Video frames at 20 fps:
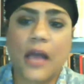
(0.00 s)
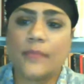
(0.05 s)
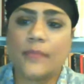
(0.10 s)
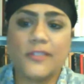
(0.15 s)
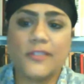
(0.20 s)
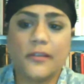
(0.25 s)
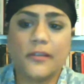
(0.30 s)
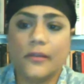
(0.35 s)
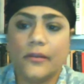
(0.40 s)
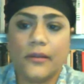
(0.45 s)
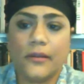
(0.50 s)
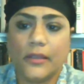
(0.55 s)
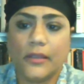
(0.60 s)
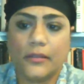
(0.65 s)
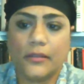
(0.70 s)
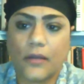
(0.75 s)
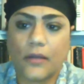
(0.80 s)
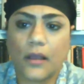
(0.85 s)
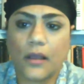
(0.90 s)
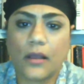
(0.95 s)

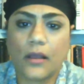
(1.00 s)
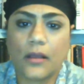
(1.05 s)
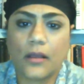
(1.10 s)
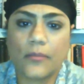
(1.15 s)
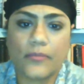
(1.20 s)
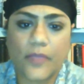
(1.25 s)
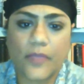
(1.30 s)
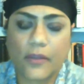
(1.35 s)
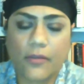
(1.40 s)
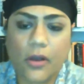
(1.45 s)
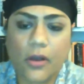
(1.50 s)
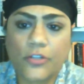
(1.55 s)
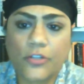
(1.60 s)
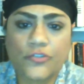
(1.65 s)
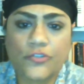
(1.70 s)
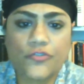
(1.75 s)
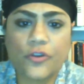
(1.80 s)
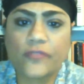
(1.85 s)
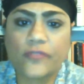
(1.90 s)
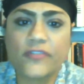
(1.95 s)
absolutely. Um, there are
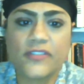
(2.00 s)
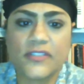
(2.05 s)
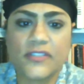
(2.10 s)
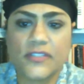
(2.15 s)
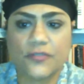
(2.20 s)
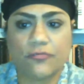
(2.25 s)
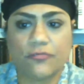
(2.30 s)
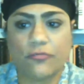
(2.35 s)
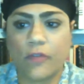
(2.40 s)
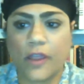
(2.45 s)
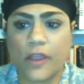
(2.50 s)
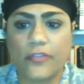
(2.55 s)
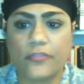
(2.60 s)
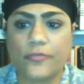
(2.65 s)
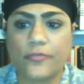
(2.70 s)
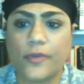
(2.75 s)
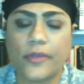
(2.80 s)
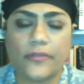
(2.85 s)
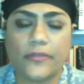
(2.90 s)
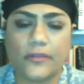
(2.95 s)
controversies right
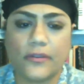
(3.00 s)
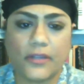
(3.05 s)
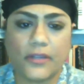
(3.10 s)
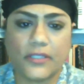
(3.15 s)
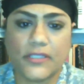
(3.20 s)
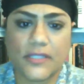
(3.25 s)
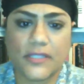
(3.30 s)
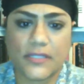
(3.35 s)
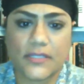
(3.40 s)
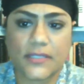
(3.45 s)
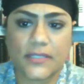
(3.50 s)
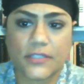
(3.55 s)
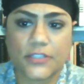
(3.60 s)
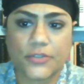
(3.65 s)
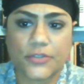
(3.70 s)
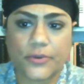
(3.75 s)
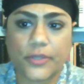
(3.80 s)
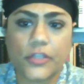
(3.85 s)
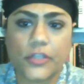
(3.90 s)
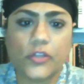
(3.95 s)
throughout the 19th
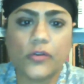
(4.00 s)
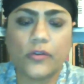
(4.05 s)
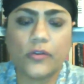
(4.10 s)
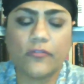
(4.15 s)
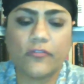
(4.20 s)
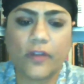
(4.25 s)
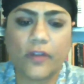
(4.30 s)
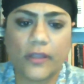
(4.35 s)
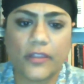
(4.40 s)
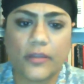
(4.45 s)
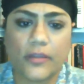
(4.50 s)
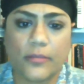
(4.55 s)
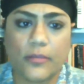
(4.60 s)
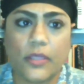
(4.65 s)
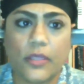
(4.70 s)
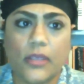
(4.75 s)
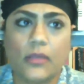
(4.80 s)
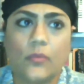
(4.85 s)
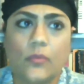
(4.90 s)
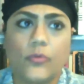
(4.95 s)
century, and you can find
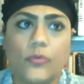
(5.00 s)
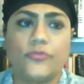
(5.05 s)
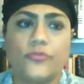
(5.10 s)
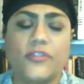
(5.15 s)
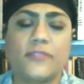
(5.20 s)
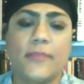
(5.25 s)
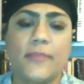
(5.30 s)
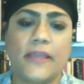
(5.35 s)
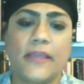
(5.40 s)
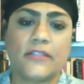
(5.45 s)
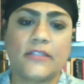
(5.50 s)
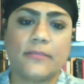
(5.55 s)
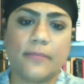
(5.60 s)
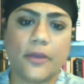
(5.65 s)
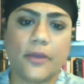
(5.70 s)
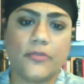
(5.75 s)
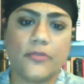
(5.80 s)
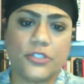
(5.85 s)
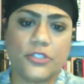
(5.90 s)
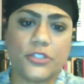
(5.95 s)
them with respect to
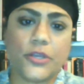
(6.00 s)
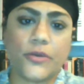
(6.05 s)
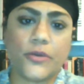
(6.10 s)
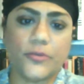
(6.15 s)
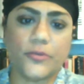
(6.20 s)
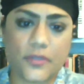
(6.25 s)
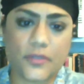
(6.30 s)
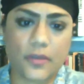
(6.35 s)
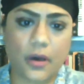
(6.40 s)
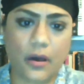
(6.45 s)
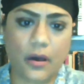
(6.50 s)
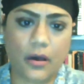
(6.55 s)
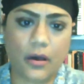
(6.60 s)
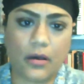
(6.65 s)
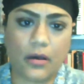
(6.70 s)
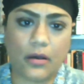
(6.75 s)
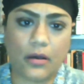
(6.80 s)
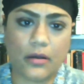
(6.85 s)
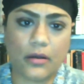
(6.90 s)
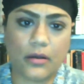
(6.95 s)
most shows that
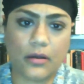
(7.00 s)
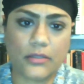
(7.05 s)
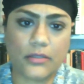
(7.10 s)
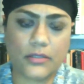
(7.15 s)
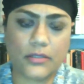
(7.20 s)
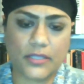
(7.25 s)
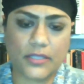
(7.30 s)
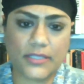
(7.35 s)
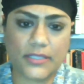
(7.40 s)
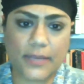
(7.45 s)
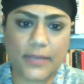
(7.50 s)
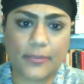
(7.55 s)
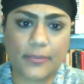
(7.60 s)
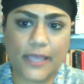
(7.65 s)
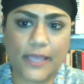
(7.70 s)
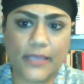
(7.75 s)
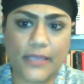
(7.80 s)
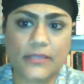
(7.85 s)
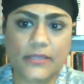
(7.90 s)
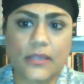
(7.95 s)
are that take
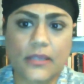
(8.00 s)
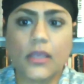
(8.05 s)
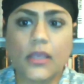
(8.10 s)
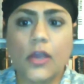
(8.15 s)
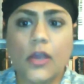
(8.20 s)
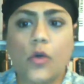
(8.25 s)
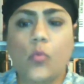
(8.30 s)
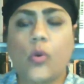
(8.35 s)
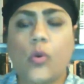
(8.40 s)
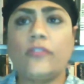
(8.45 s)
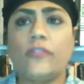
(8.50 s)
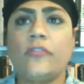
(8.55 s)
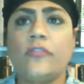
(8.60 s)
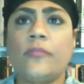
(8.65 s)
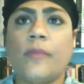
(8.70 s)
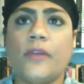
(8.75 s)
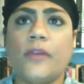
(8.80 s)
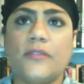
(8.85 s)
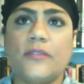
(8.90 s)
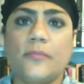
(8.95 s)
place. One of
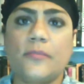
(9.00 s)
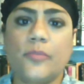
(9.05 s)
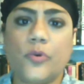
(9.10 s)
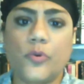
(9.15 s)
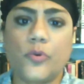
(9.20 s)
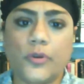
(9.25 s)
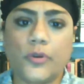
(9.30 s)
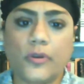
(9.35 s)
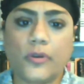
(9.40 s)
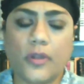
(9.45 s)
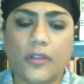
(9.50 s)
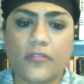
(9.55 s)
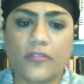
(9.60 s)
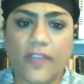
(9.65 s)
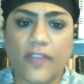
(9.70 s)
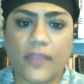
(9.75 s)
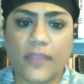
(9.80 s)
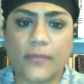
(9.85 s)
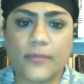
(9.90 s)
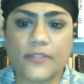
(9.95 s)
the most important and
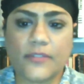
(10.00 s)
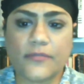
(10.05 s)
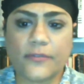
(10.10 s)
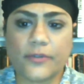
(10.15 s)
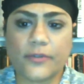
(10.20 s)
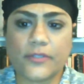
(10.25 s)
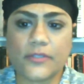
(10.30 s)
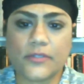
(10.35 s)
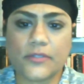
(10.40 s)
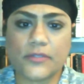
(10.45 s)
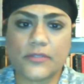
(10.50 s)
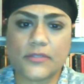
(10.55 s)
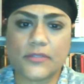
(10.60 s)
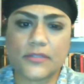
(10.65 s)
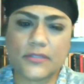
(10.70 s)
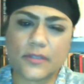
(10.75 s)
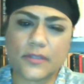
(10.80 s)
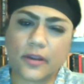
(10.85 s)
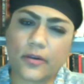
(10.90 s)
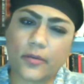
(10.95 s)
famous, for instance,
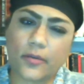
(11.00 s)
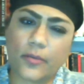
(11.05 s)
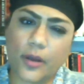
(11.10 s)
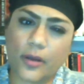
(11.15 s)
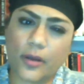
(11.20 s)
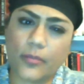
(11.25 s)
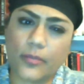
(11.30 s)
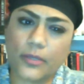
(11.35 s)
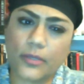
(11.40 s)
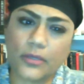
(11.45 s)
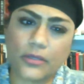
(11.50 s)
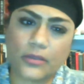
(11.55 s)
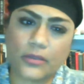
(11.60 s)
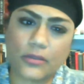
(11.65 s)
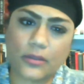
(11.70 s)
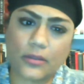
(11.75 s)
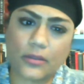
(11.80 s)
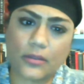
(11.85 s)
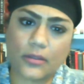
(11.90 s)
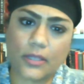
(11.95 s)
is Sarah Bartman
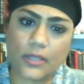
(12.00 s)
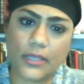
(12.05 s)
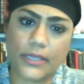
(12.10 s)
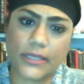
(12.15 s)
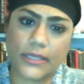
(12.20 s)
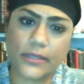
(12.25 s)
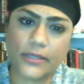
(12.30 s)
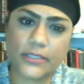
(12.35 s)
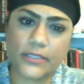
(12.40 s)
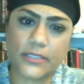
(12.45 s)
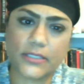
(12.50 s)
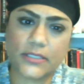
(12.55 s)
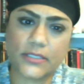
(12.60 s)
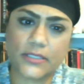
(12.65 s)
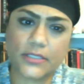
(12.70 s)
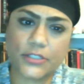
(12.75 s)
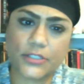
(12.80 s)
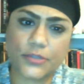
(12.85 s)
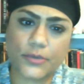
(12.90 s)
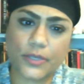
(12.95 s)
in the early 19th
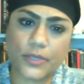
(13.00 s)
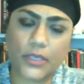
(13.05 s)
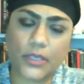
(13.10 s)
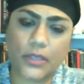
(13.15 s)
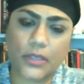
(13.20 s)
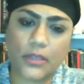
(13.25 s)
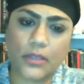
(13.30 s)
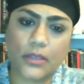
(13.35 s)
century,